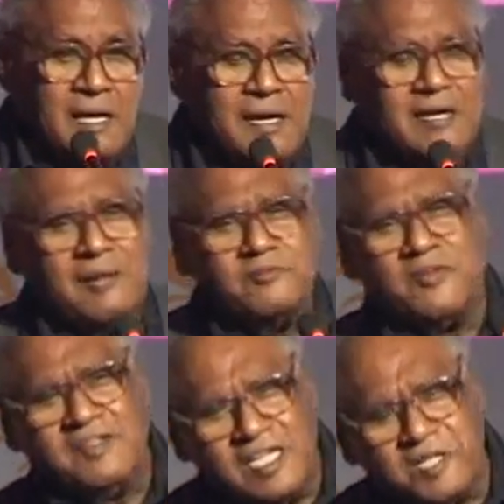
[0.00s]
In terms
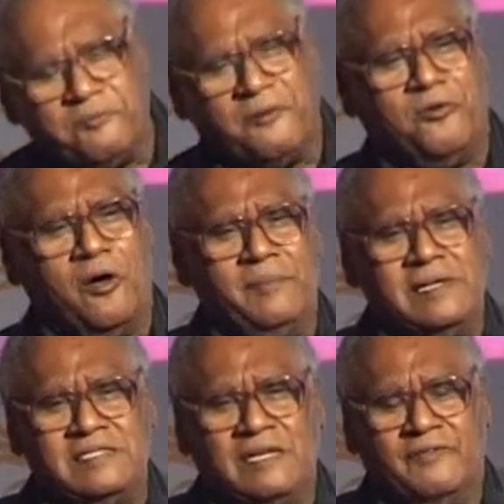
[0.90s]
of research
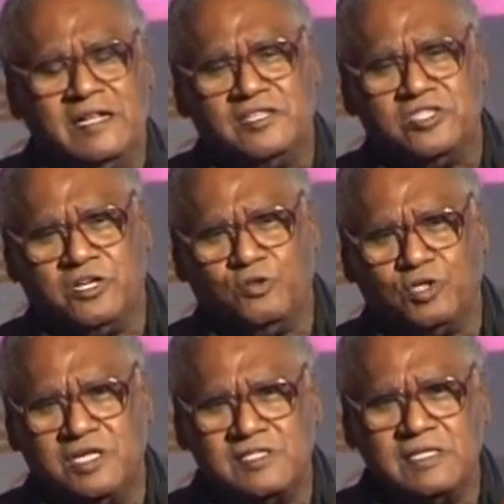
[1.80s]
performance in our
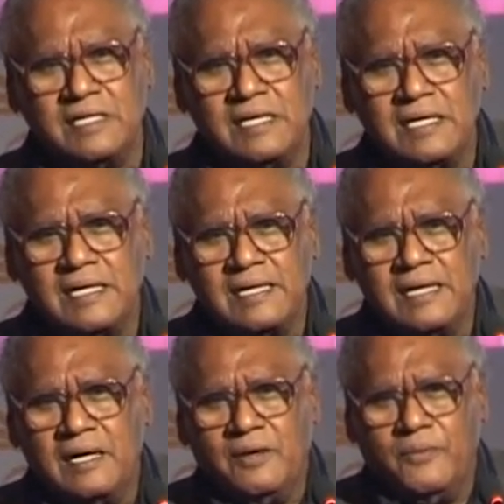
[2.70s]
institutions,
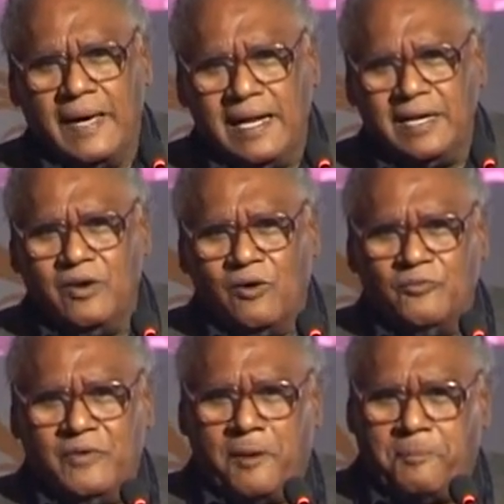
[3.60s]
well, you know,
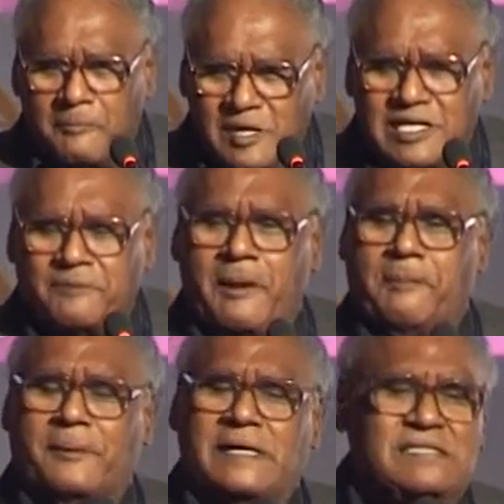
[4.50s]
we are publishing
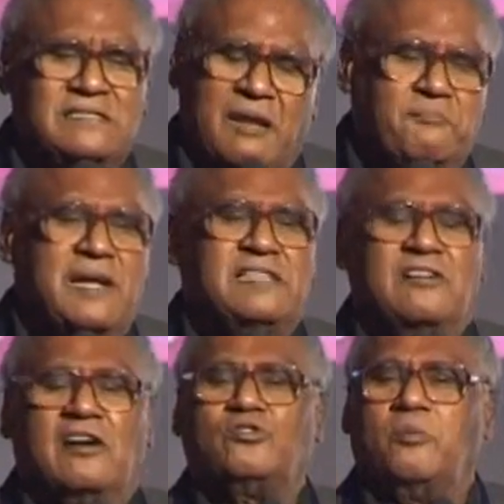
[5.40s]
papers. The number is
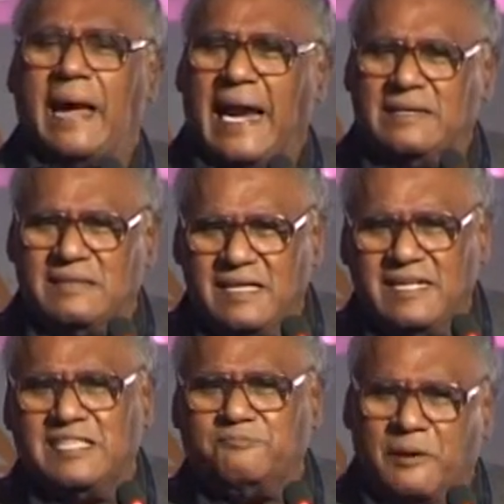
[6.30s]
not so bad.
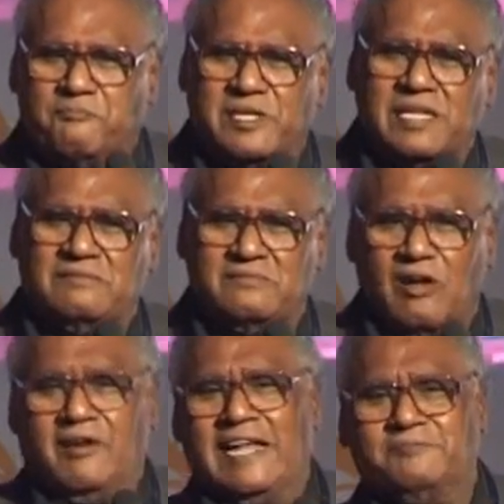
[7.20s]
India is publishing
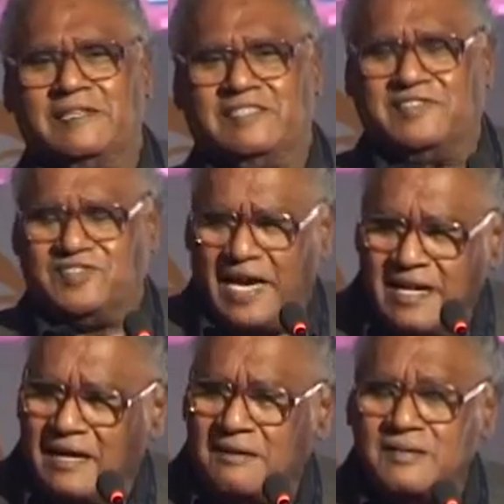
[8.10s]
not as much as
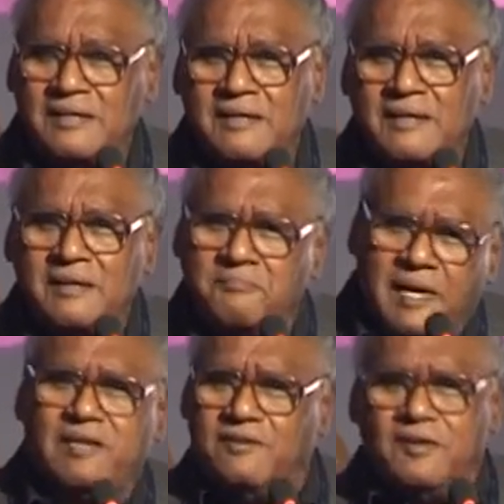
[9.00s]
China,
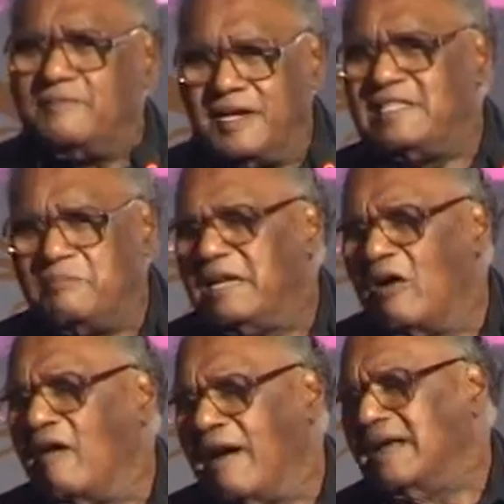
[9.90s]
but reasonably
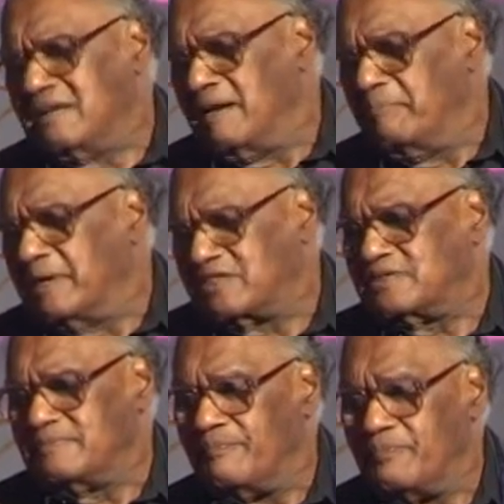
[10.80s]
all right, numbers.